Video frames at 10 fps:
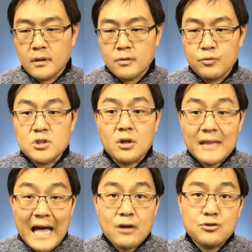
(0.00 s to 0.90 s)
which
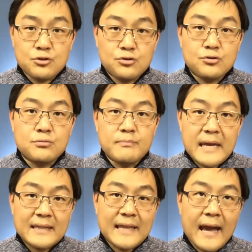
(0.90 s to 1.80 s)
allows you to
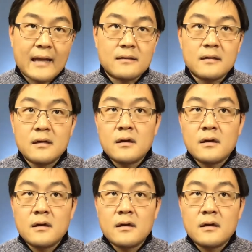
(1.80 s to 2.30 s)
make that